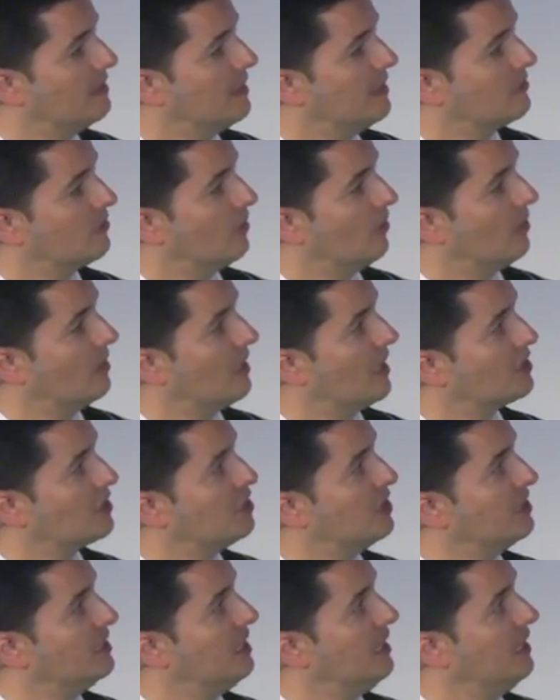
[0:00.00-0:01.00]
this is all
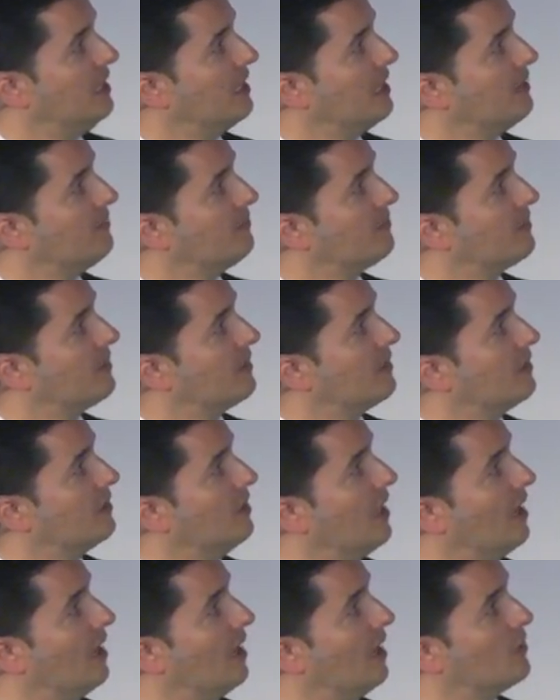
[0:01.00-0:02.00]
Argentina.
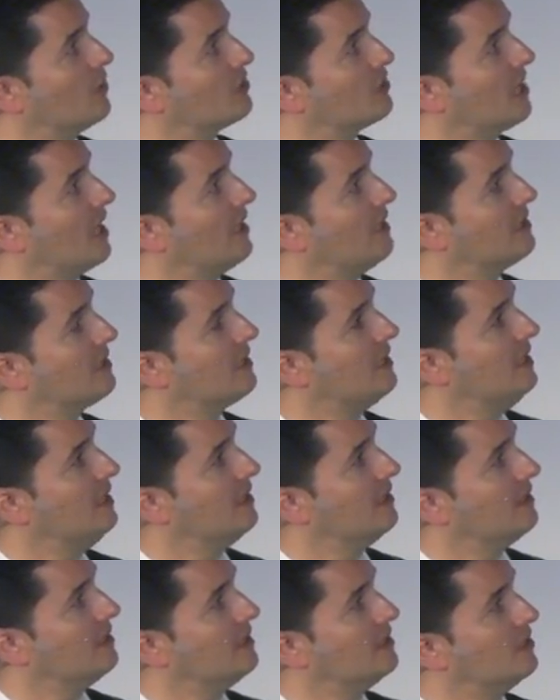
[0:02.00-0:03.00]
You have Buenos Aires
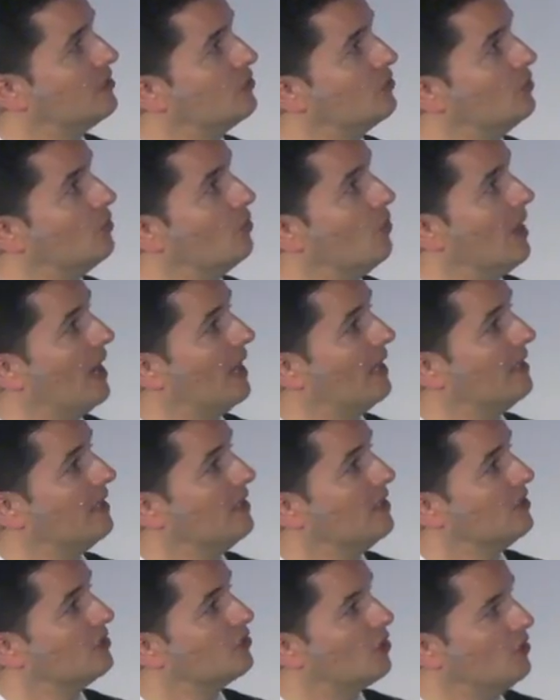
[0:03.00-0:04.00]
here. This is
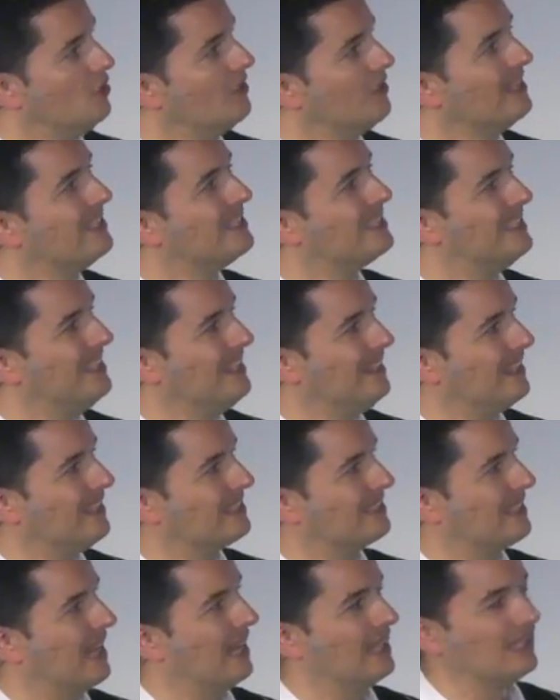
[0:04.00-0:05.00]
Uruguay. So you can see
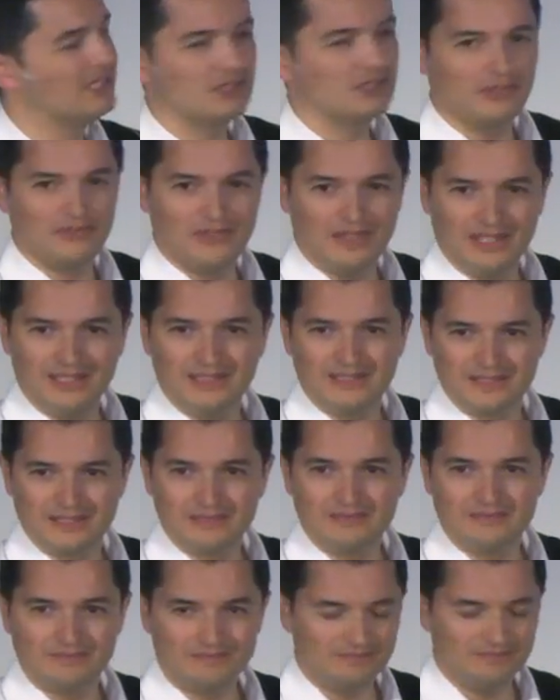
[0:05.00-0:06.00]
the size of
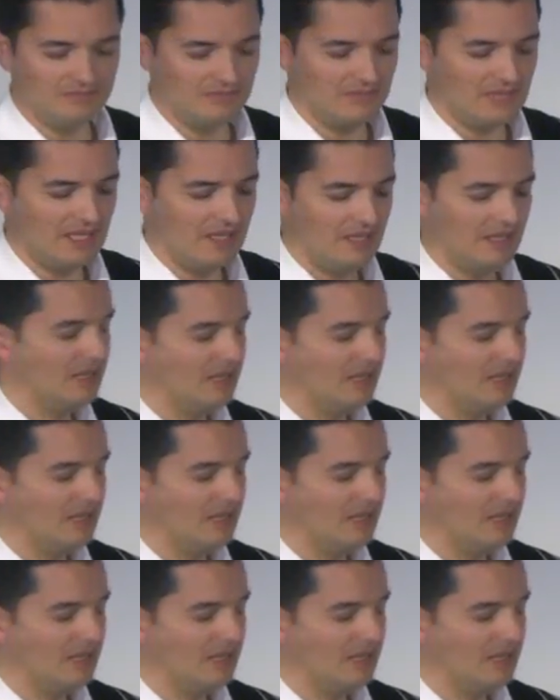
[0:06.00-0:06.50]
this. Mm?